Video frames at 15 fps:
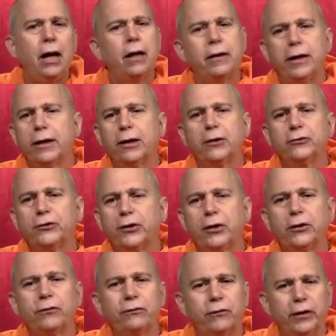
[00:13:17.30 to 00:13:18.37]
They
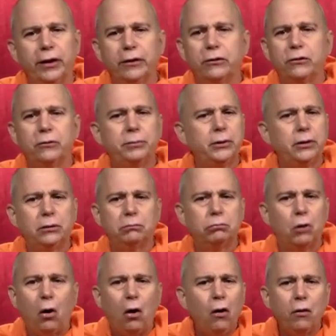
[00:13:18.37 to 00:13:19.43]
consider faith to be
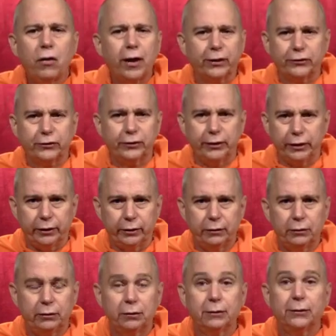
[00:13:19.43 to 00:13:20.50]
all that's needed,
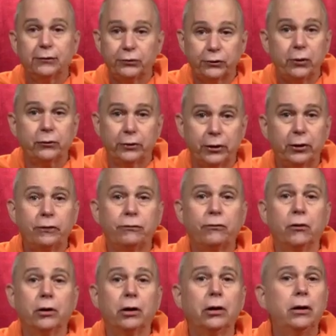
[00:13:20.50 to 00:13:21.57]
so
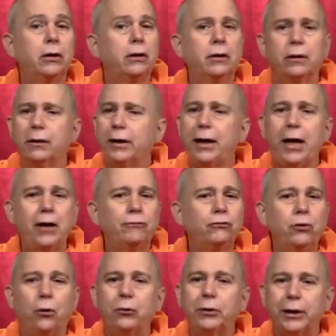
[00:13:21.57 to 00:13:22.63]
therefore they have
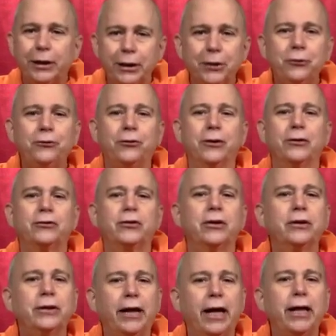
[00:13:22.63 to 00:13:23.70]
no interest
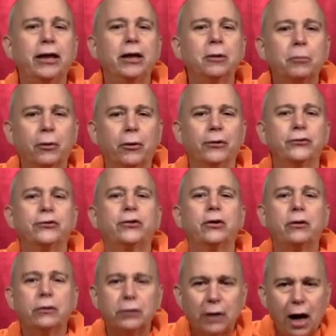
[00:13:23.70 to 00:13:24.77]
in gaining
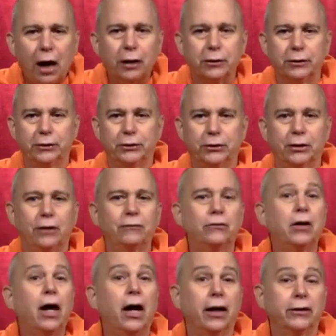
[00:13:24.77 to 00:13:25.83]
personal knowledge of
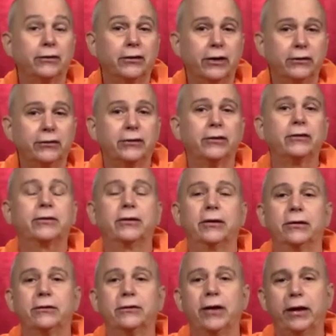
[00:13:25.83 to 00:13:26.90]
God's
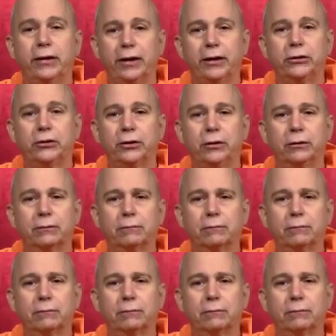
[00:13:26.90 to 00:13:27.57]
existence and nature.